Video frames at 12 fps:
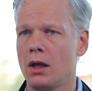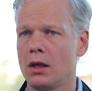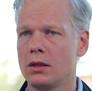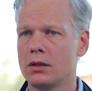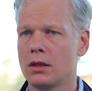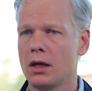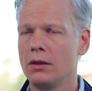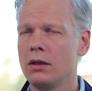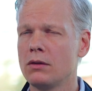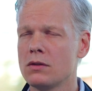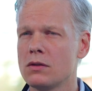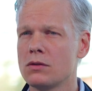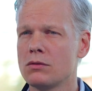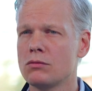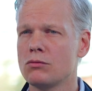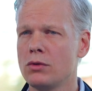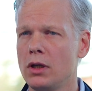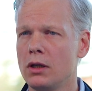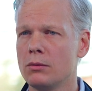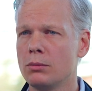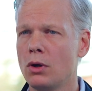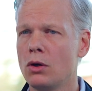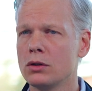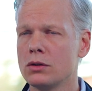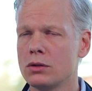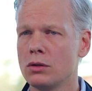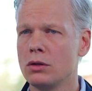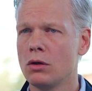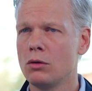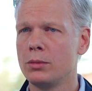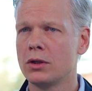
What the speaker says: And I think this is really important to know,